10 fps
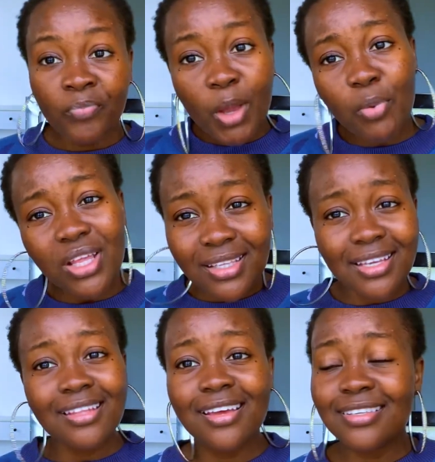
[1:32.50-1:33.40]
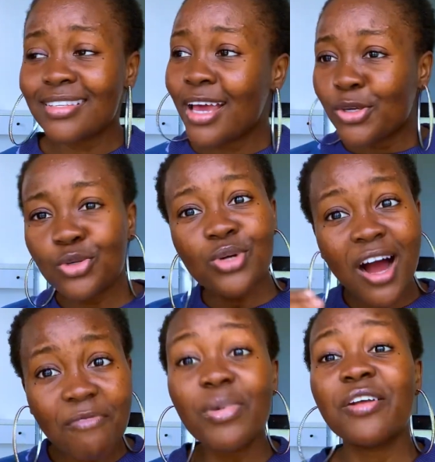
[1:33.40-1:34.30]
But the thing is, you don't
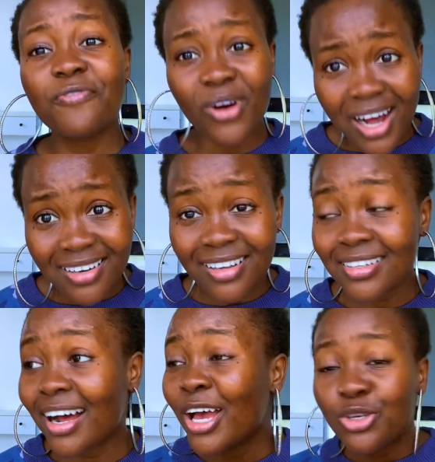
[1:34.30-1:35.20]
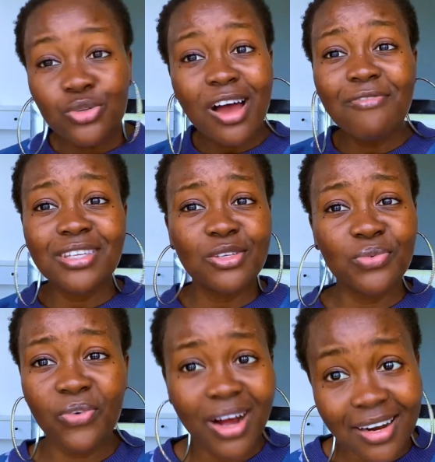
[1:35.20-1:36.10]
have money for Canada. You don't have visas
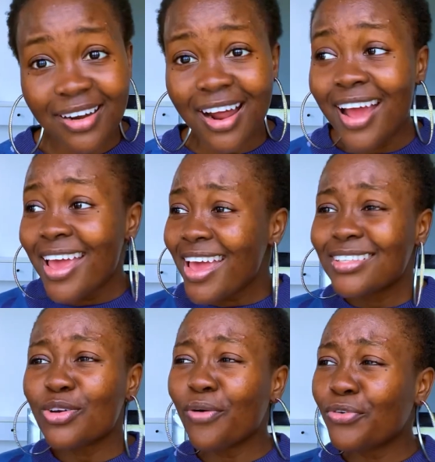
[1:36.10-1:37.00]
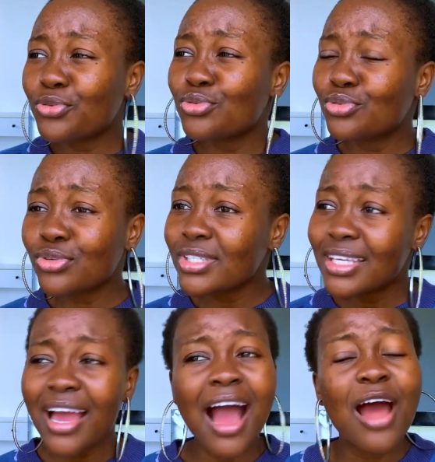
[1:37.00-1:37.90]
for Canada. Instead of you to just say,
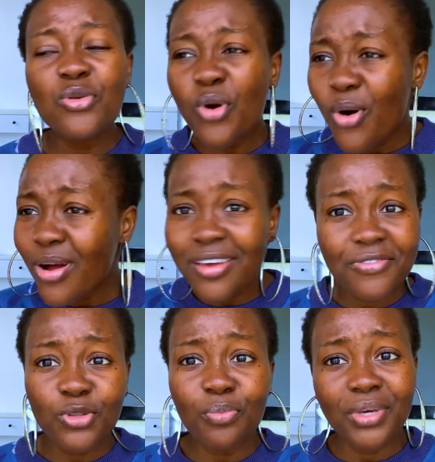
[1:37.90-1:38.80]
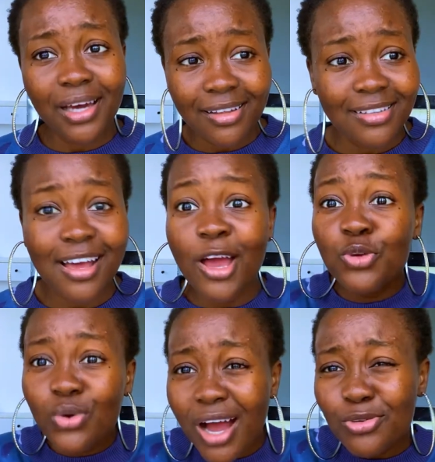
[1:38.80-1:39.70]
no, if you not be Canada, you
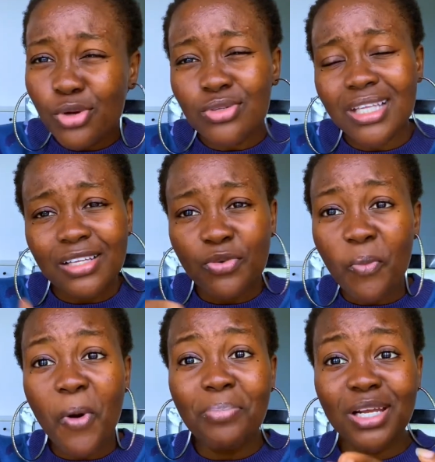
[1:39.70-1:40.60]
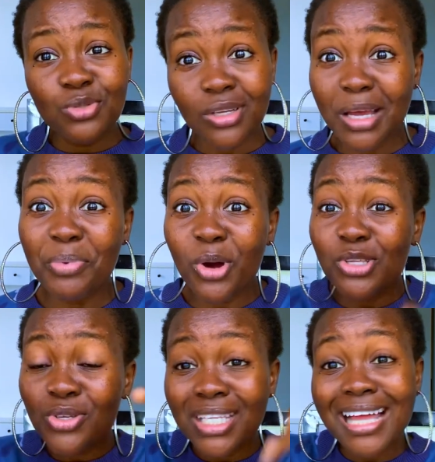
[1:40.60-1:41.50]
can just start from one place to another. Because you
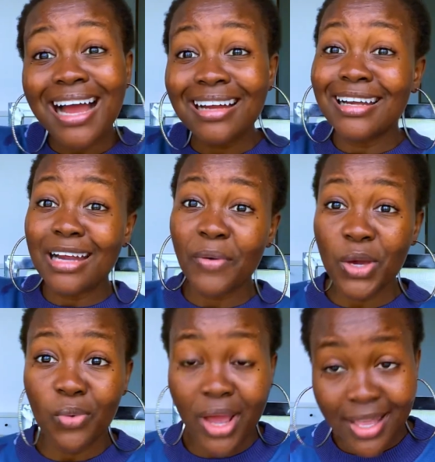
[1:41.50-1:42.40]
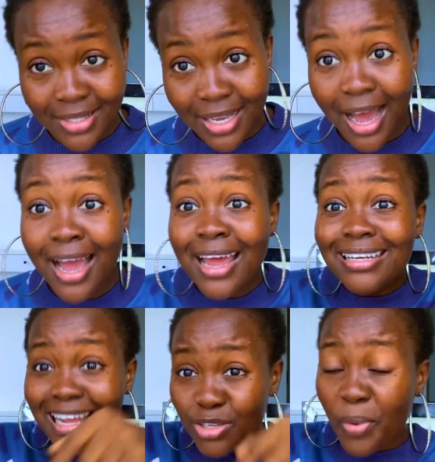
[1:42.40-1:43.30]
see that Canada where you want to enter.
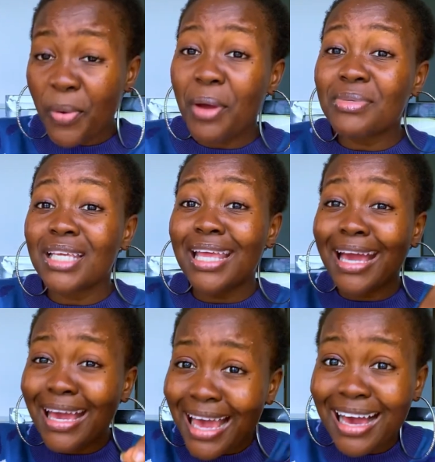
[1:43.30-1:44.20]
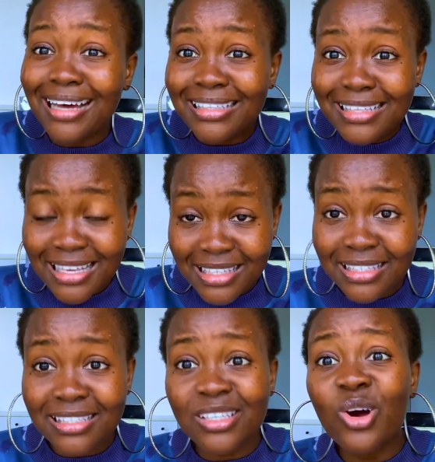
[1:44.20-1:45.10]
There's some people who say they get Canadian
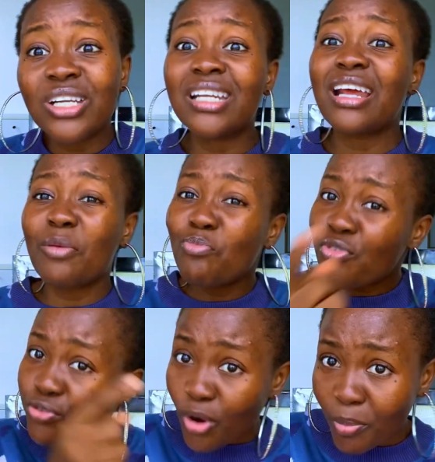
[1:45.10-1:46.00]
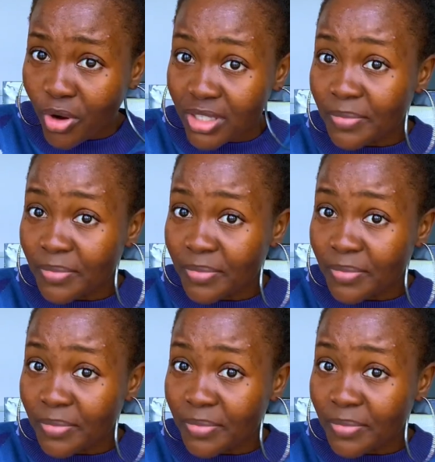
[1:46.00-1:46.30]
citizens or they move common.